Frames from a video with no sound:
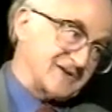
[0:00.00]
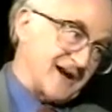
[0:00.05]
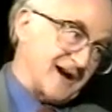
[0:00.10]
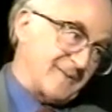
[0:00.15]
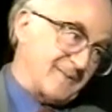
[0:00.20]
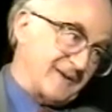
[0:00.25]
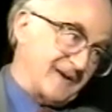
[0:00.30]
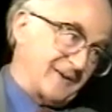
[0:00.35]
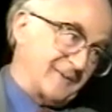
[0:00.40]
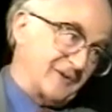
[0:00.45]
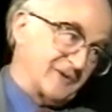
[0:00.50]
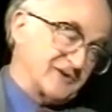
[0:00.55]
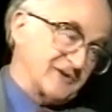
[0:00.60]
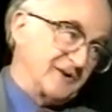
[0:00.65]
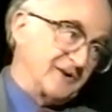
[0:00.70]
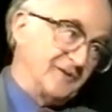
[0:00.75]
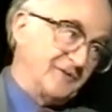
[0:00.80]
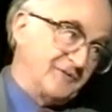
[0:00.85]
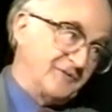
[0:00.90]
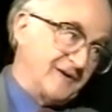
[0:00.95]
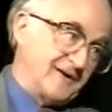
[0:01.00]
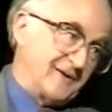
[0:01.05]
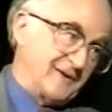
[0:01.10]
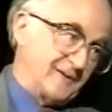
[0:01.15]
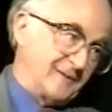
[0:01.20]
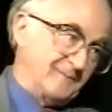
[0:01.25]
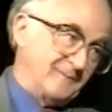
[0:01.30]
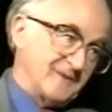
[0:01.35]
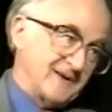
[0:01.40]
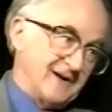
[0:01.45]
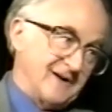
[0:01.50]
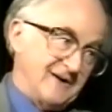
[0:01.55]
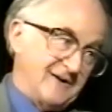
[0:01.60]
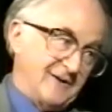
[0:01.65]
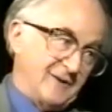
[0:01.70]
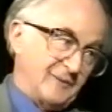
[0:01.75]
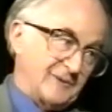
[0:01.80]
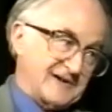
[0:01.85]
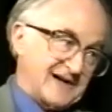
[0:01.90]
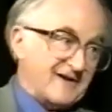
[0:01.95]
was struck by watching your film
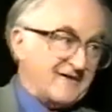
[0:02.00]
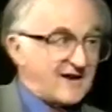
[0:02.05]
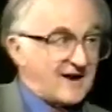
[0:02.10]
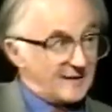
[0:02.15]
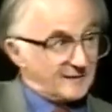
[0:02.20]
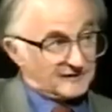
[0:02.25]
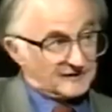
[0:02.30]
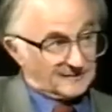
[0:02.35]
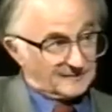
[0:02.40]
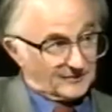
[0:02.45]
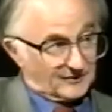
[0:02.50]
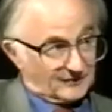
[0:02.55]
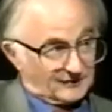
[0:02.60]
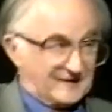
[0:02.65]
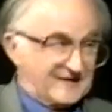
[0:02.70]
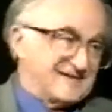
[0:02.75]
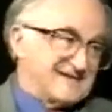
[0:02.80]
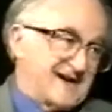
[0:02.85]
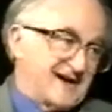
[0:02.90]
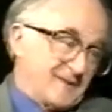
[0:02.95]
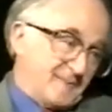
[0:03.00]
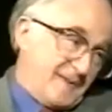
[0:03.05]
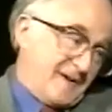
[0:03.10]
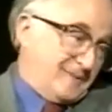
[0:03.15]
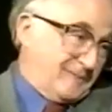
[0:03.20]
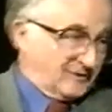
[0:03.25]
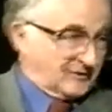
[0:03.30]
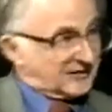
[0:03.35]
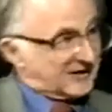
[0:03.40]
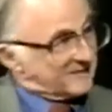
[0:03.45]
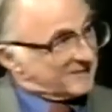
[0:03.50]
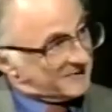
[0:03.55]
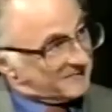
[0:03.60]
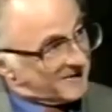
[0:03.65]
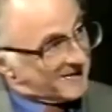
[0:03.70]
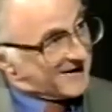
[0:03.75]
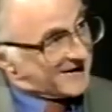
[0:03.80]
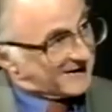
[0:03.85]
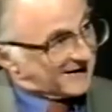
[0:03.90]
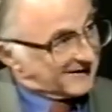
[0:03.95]
was how comfortable these young people seemed
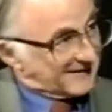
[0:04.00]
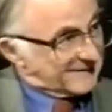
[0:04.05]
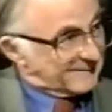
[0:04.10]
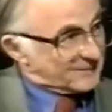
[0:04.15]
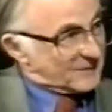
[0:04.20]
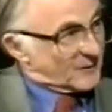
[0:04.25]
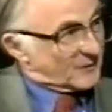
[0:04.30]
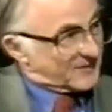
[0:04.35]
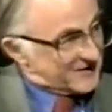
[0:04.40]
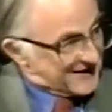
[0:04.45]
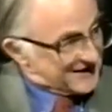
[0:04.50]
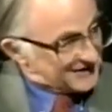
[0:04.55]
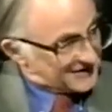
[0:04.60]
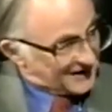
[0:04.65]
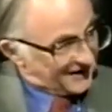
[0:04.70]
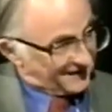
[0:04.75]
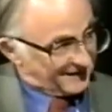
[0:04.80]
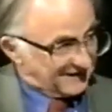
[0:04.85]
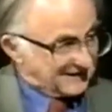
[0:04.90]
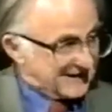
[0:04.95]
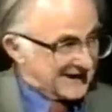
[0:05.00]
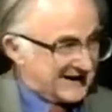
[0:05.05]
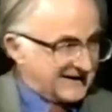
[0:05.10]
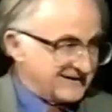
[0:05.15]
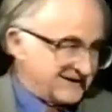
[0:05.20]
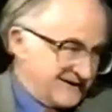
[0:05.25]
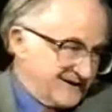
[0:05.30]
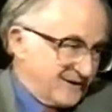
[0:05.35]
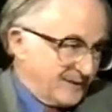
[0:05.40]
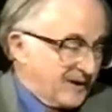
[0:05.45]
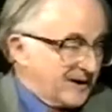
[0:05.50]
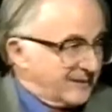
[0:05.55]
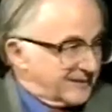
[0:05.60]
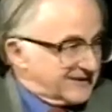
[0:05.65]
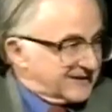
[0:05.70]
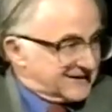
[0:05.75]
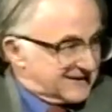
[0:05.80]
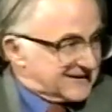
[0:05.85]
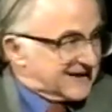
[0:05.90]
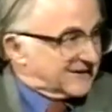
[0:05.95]
to be with each other and, in a way,
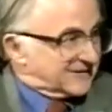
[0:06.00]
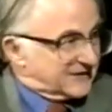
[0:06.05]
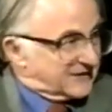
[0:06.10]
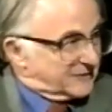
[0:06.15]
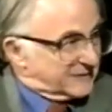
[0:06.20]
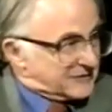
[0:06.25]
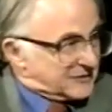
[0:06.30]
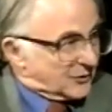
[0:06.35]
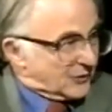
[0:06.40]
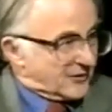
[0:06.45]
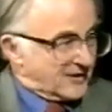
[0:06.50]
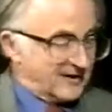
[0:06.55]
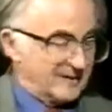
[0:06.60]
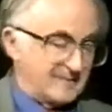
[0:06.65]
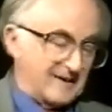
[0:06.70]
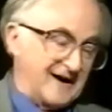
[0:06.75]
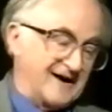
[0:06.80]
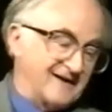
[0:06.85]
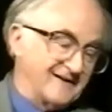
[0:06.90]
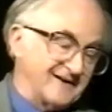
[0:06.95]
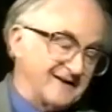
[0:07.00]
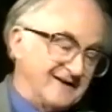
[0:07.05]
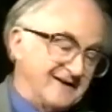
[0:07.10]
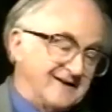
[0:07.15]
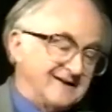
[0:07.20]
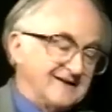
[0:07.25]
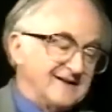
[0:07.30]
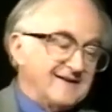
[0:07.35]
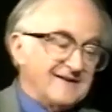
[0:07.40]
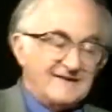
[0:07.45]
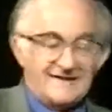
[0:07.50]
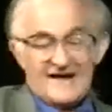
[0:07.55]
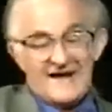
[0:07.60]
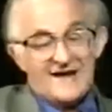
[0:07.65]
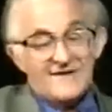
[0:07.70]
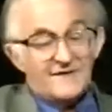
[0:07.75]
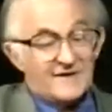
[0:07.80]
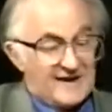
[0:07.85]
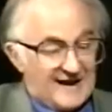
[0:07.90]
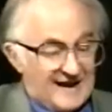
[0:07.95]
with the things that you were talking about,
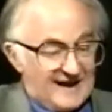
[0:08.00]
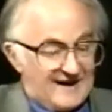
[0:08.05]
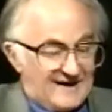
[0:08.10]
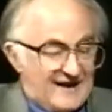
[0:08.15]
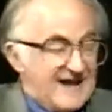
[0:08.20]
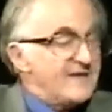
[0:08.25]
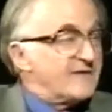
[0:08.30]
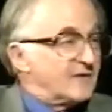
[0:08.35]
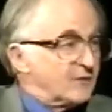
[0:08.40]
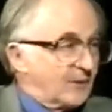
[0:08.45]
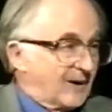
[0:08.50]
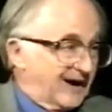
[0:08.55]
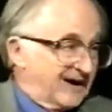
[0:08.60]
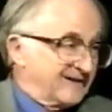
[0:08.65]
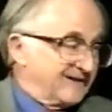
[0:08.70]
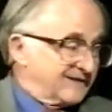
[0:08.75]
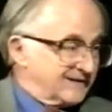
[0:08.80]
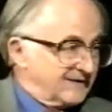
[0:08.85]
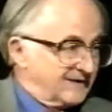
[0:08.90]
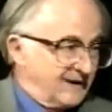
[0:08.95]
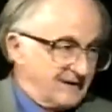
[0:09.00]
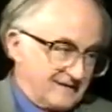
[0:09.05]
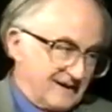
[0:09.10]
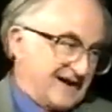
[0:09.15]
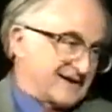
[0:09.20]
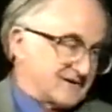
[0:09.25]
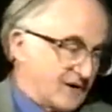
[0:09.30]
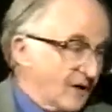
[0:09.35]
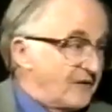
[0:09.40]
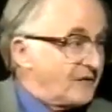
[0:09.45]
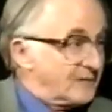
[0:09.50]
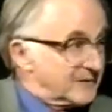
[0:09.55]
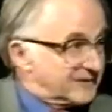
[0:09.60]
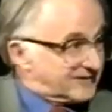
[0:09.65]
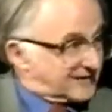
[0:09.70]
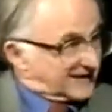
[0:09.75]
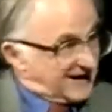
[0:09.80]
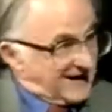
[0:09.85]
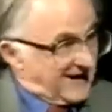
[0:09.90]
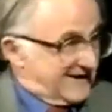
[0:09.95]
even when, as often
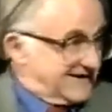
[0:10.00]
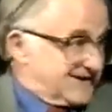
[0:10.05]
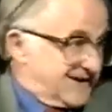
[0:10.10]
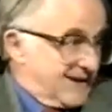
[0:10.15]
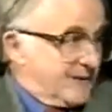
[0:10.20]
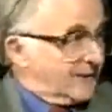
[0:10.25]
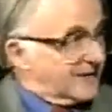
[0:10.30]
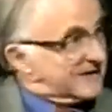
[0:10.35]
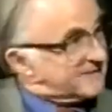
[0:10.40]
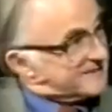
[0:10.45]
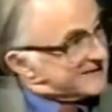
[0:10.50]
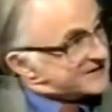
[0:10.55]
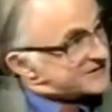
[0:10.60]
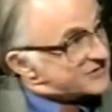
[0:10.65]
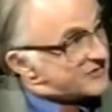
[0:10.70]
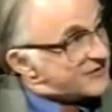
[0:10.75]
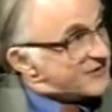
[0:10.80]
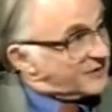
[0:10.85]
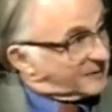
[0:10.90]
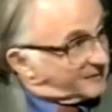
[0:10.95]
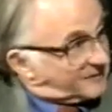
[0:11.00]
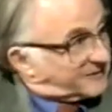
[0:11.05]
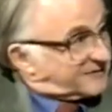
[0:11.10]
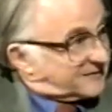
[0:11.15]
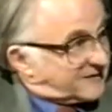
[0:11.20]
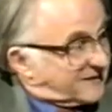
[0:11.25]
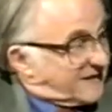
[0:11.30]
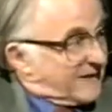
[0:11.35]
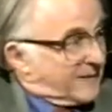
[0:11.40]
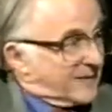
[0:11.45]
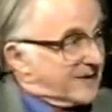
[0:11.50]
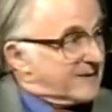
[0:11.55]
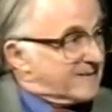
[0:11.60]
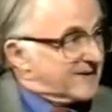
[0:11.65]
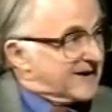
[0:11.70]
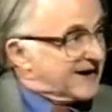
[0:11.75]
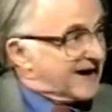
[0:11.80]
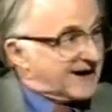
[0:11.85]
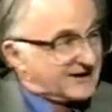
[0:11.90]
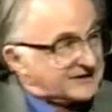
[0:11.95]
was the case, they were in mixed groups. So they
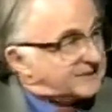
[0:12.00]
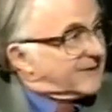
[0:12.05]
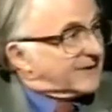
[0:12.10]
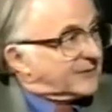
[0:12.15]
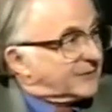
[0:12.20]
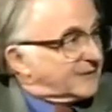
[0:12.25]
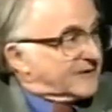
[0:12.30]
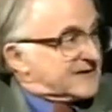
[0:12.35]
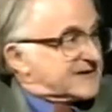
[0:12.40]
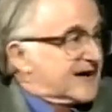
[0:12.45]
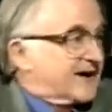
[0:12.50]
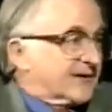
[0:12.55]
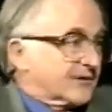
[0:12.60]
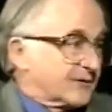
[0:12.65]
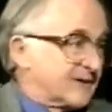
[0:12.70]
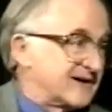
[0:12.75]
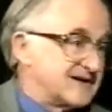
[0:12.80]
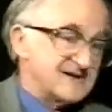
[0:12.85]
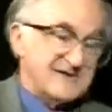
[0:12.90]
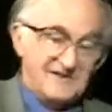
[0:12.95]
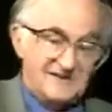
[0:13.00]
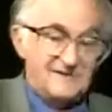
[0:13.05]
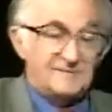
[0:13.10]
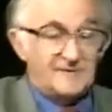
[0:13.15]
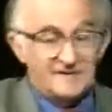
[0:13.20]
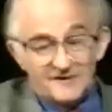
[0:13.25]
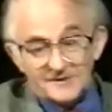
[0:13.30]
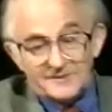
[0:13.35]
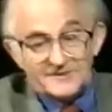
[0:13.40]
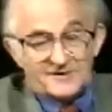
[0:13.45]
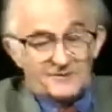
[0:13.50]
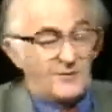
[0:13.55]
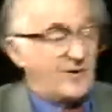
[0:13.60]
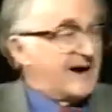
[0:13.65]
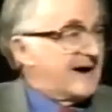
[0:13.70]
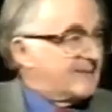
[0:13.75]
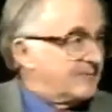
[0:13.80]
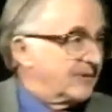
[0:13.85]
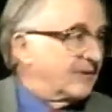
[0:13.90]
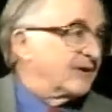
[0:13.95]
were being asked about all these kind of questions, but there was a
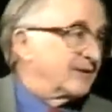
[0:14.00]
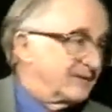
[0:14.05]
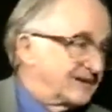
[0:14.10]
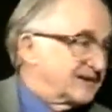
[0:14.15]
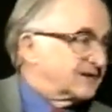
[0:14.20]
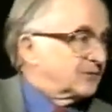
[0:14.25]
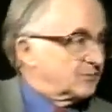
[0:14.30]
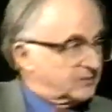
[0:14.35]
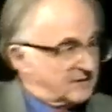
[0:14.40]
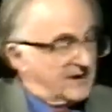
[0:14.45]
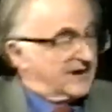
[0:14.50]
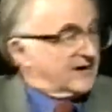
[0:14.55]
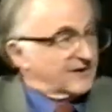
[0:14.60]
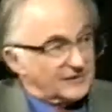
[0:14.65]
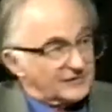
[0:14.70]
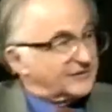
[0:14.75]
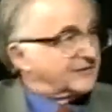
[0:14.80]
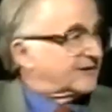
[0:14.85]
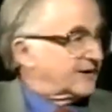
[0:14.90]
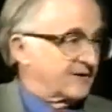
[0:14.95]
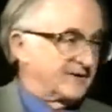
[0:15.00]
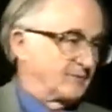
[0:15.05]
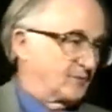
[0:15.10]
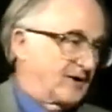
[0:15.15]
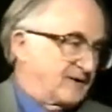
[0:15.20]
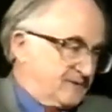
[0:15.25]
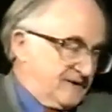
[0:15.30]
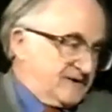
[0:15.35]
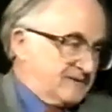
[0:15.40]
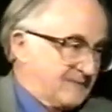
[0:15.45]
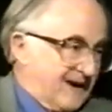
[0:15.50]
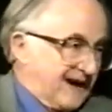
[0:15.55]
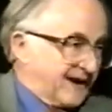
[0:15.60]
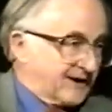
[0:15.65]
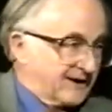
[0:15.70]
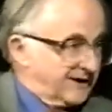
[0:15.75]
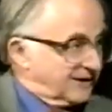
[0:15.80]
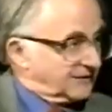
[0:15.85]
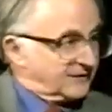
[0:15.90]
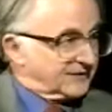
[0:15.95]
white boy with these girls and so on, these
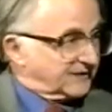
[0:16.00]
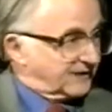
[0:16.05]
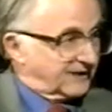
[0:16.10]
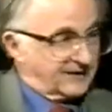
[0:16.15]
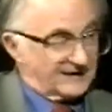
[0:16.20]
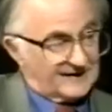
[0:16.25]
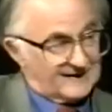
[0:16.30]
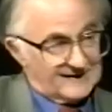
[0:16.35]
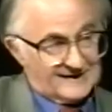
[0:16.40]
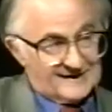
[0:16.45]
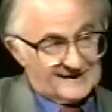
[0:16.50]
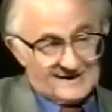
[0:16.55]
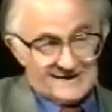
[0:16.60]
black girls and so on.